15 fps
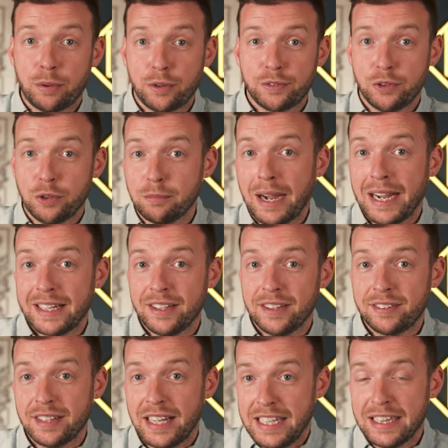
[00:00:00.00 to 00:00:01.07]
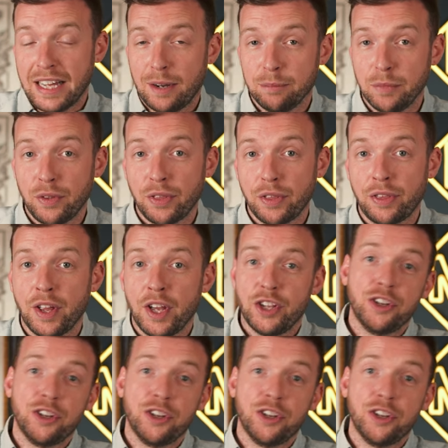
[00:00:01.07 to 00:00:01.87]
plus or minus in that month,